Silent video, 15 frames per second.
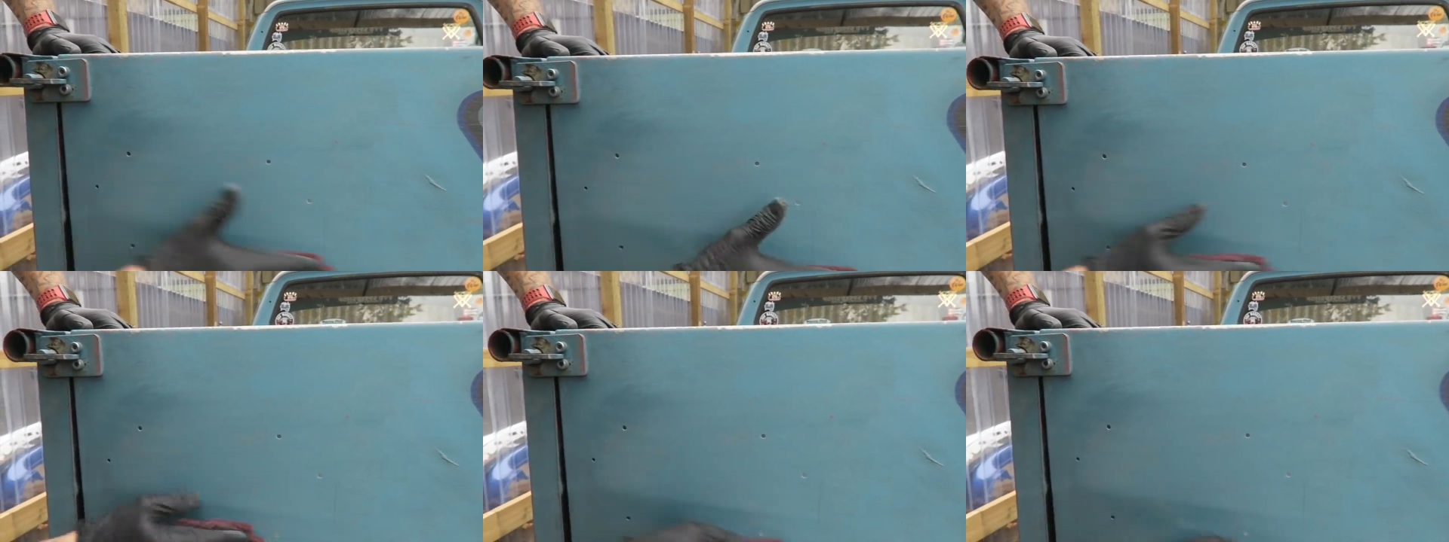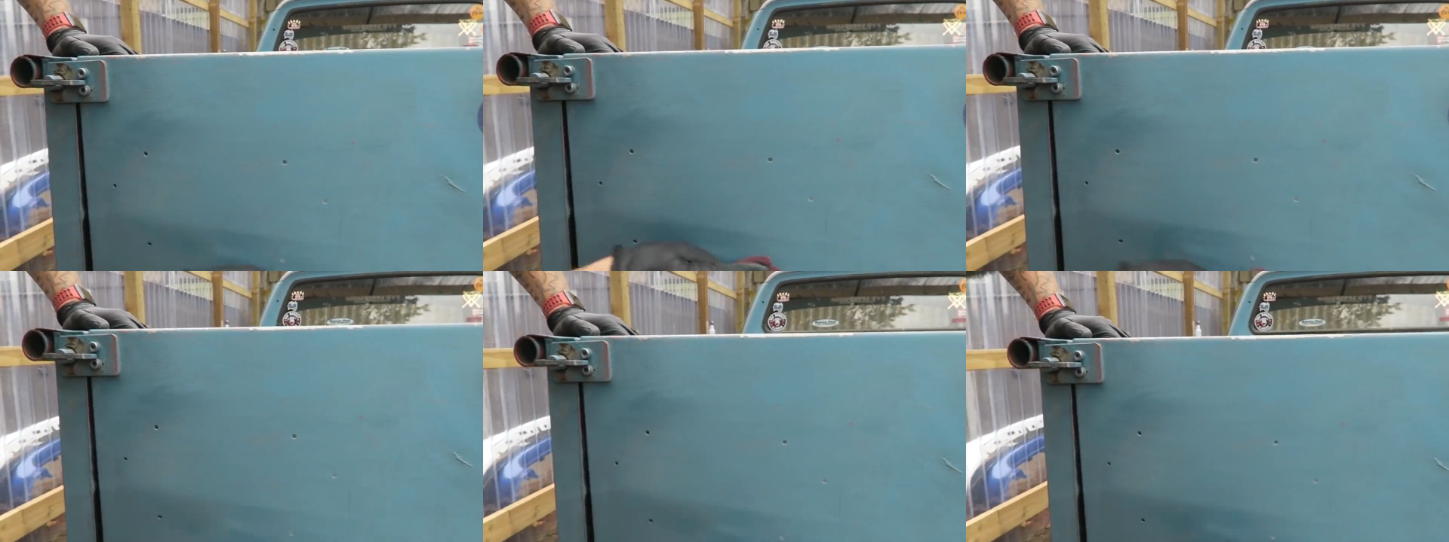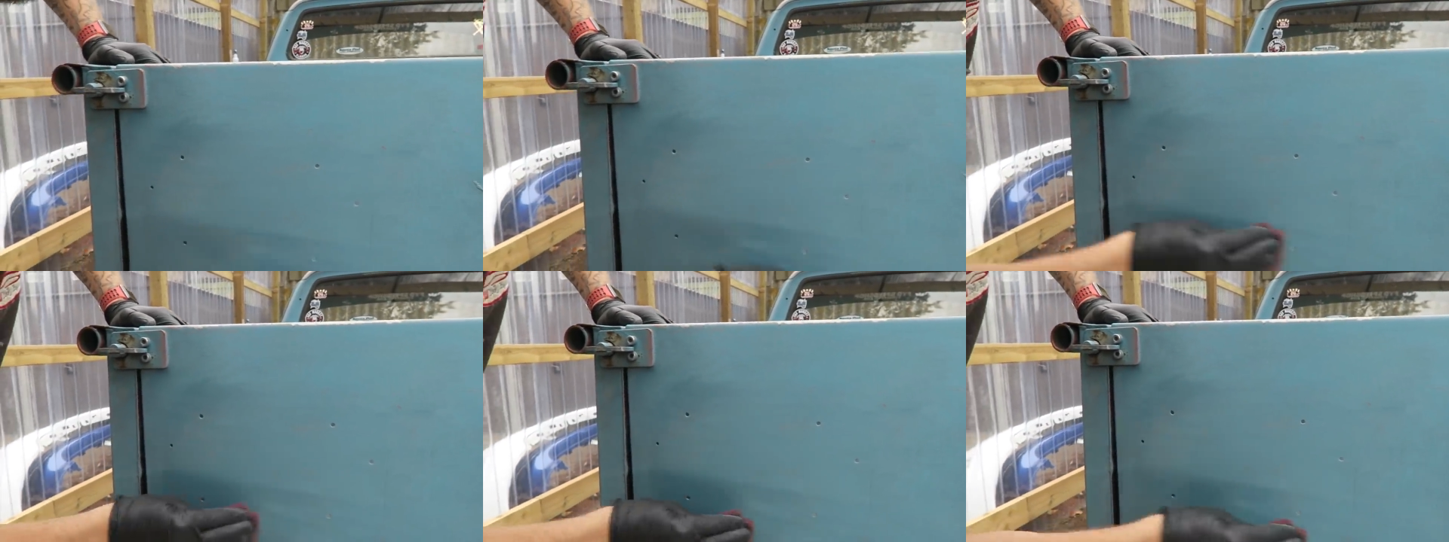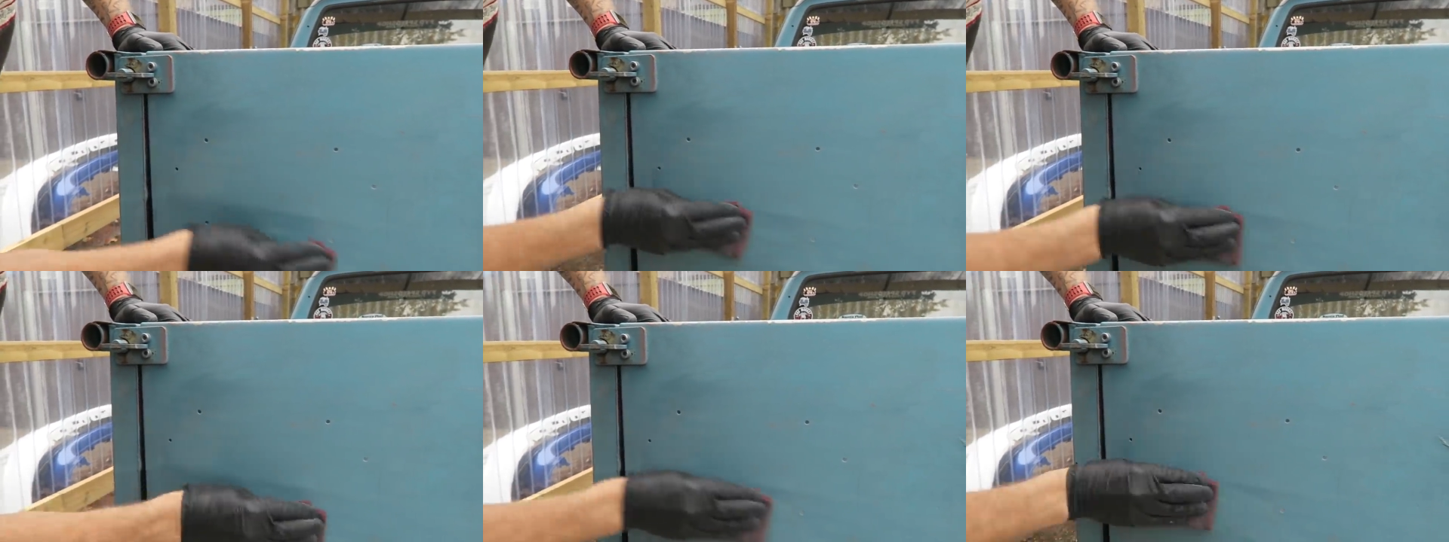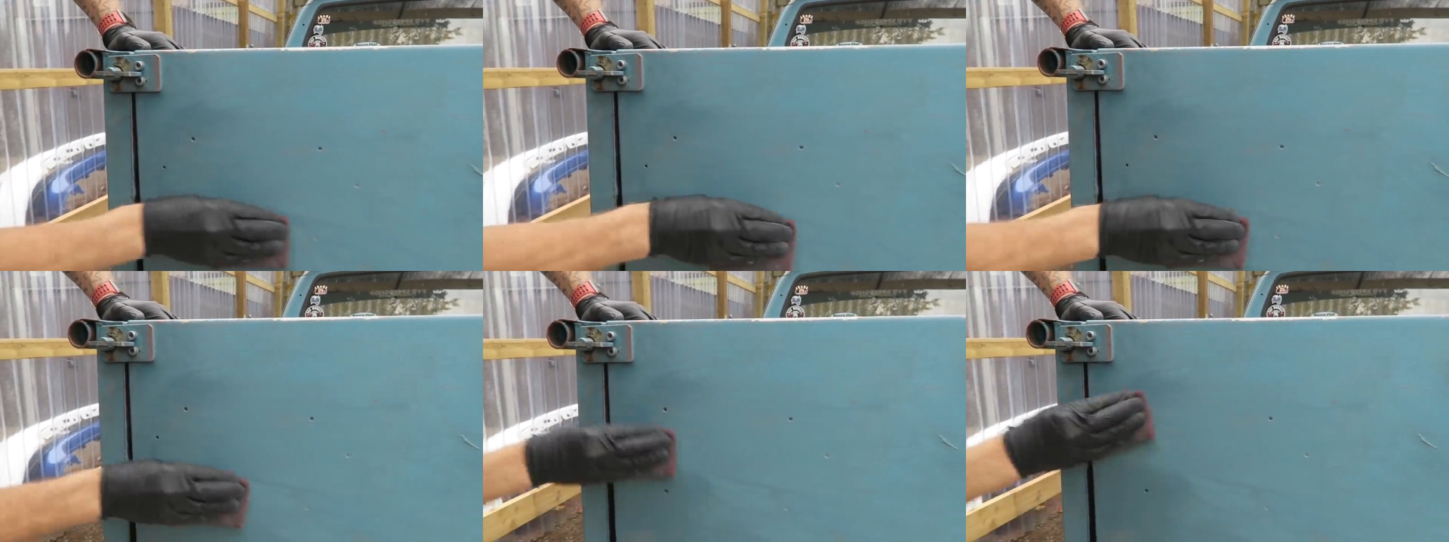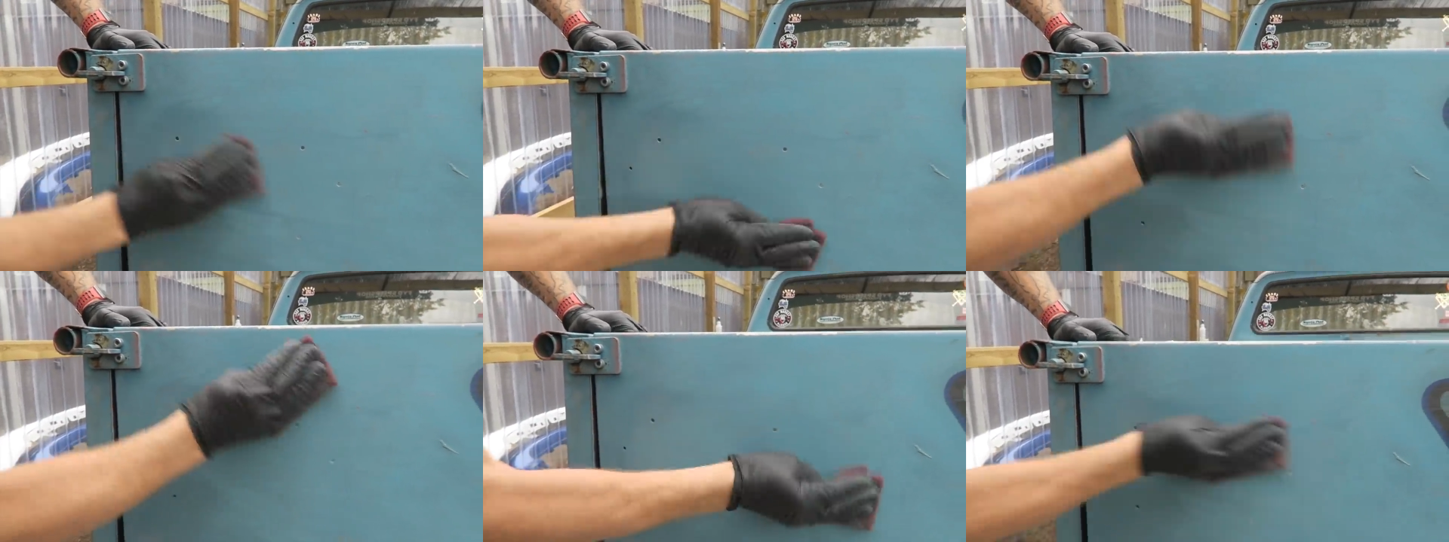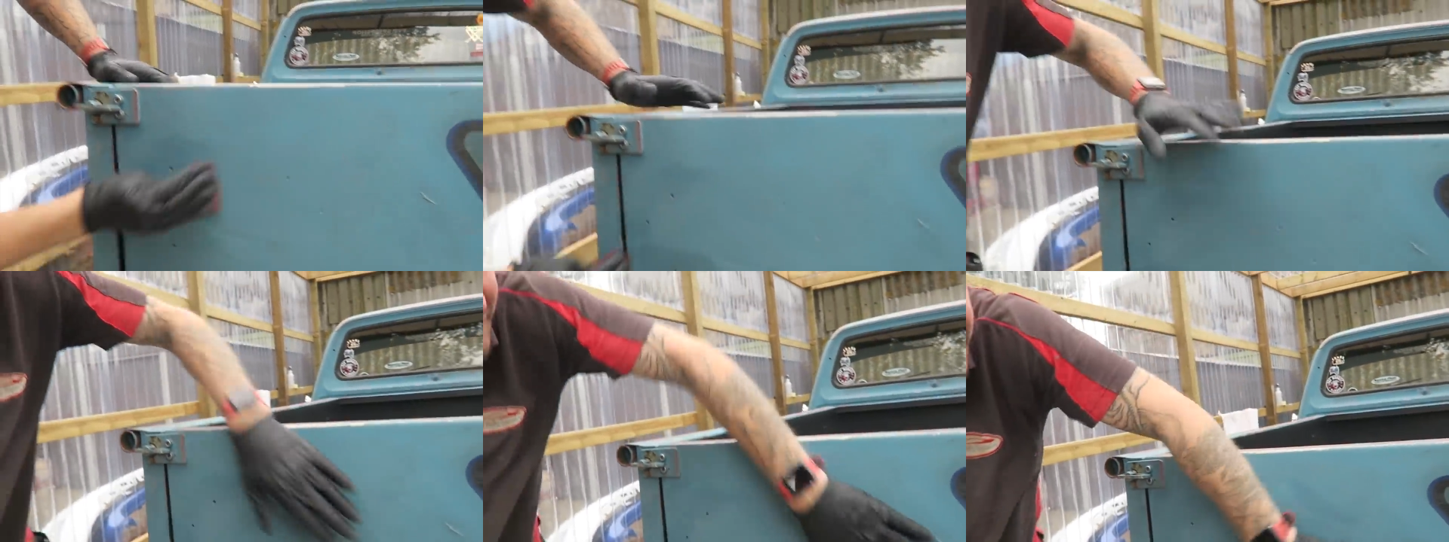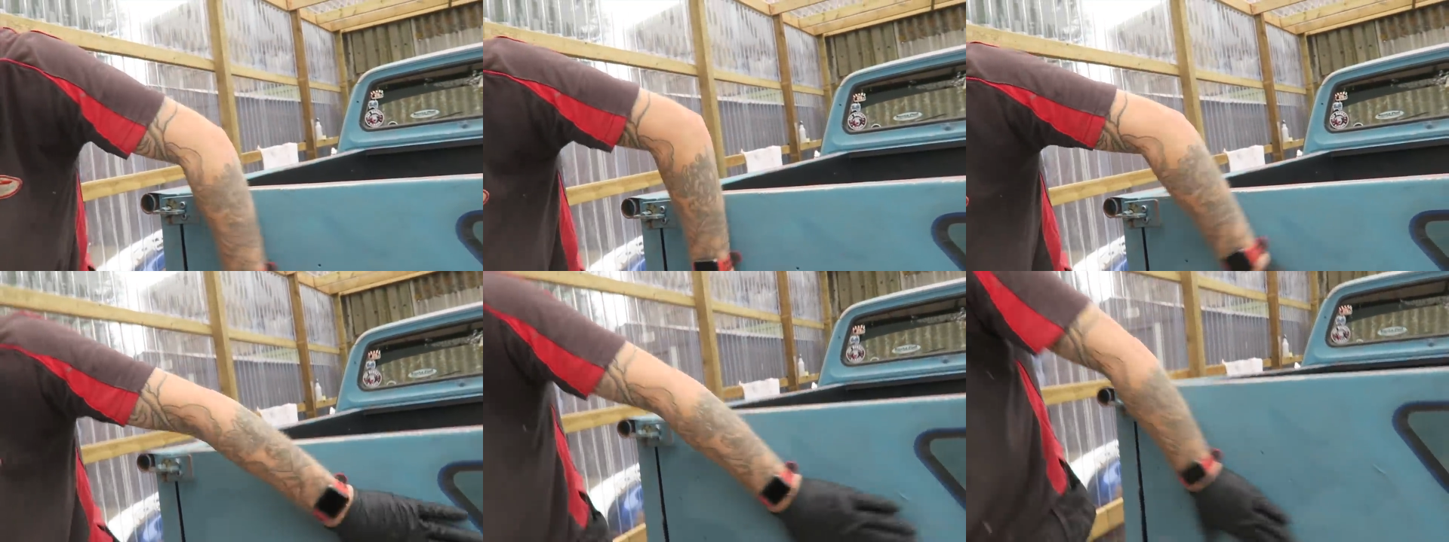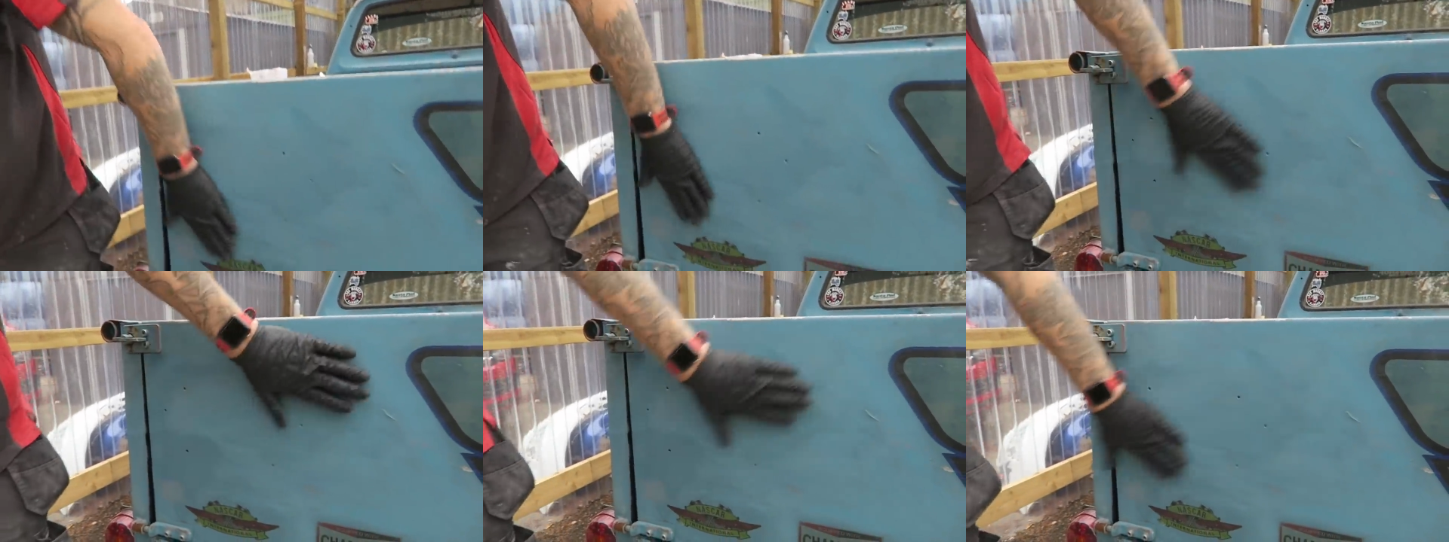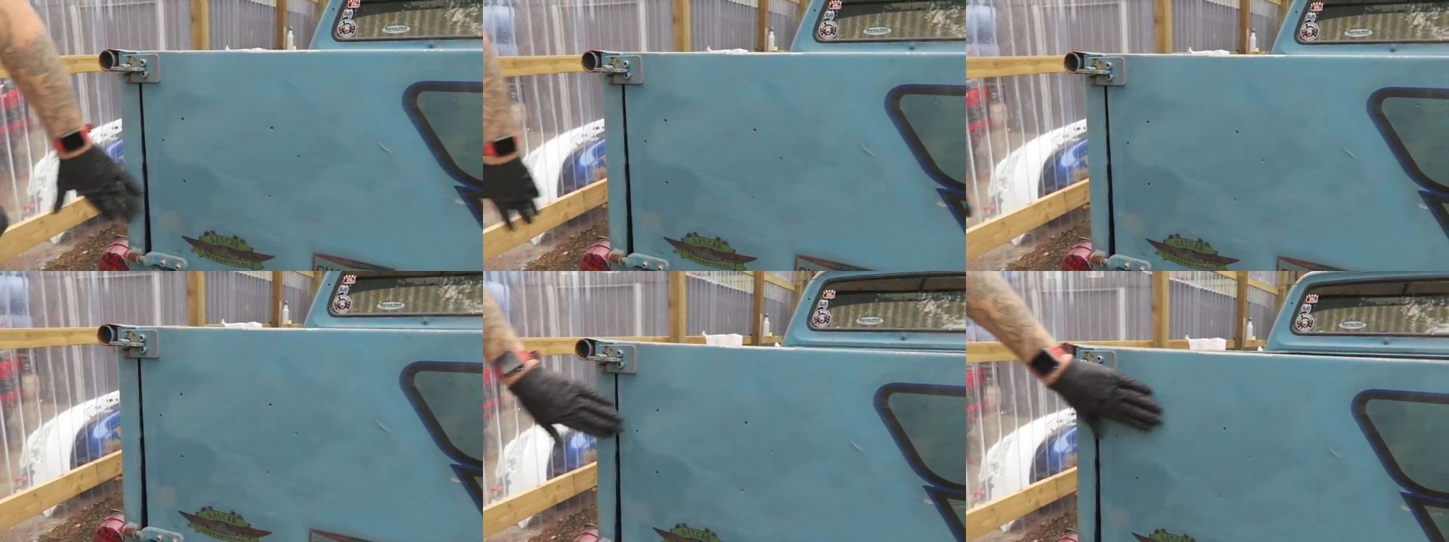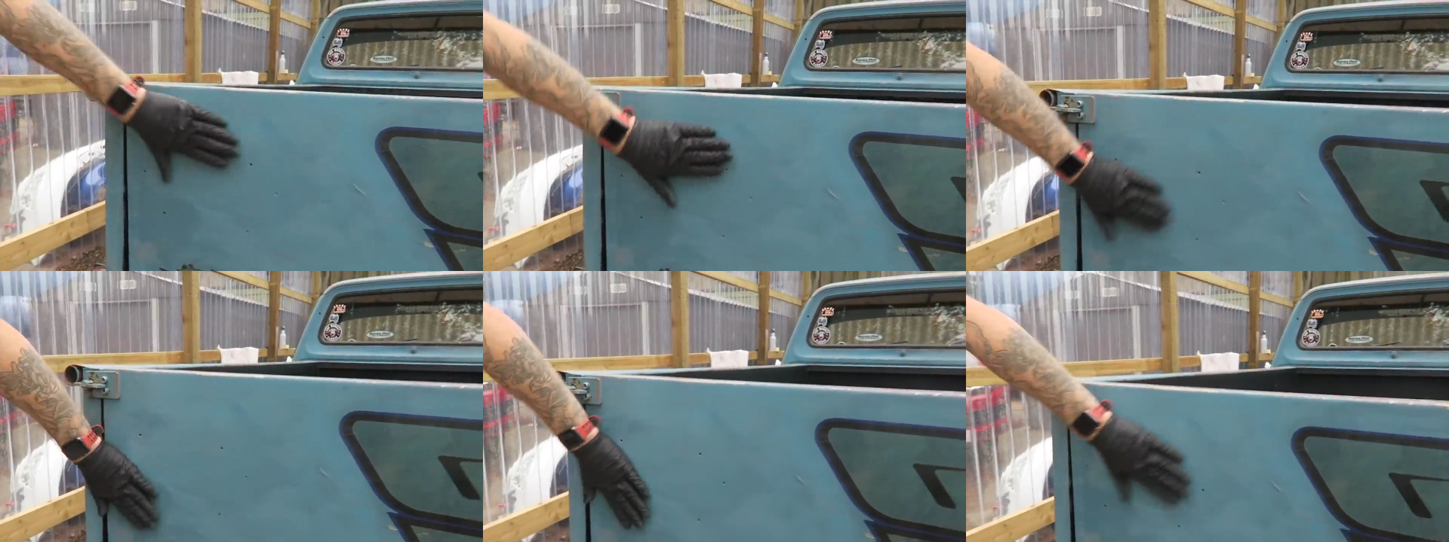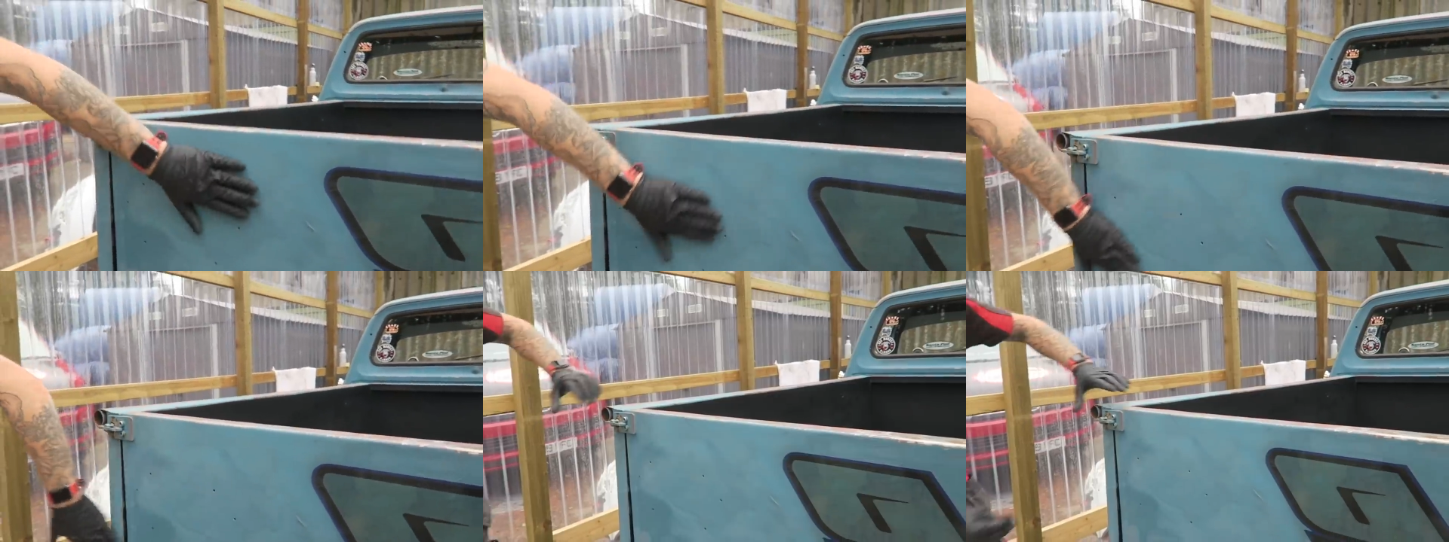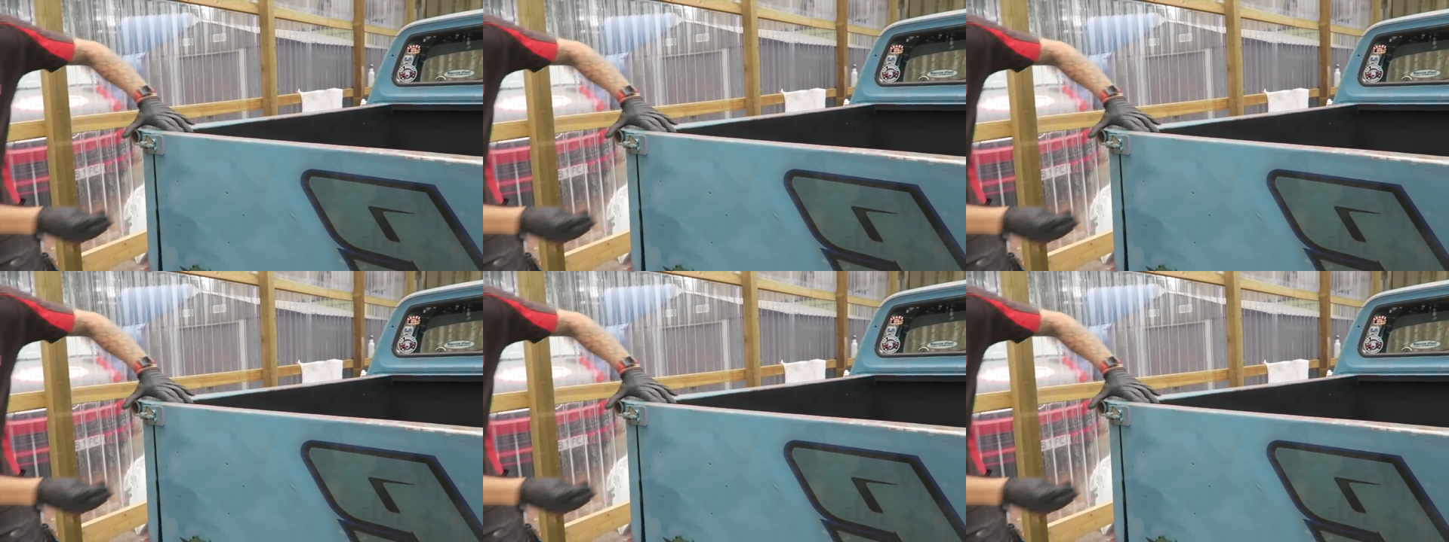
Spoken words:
[unreadable: no face in view]